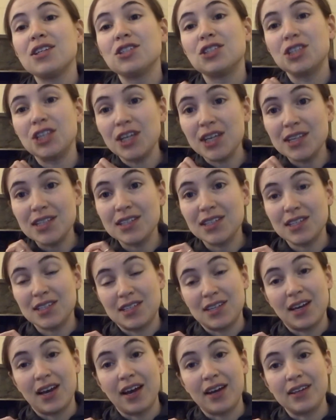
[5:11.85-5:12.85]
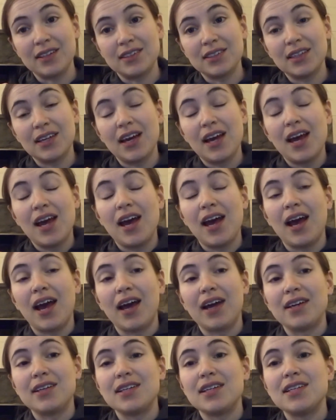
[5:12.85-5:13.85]
Jesus dies,
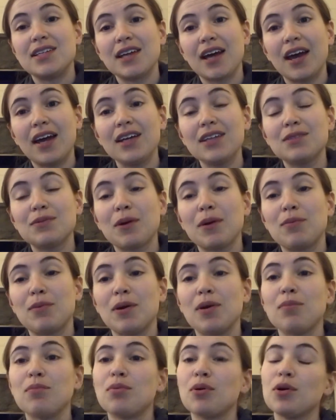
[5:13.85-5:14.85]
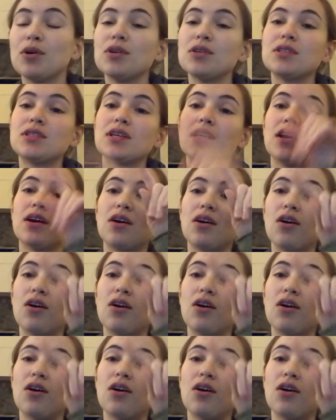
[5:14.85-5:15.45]
and he dies by being put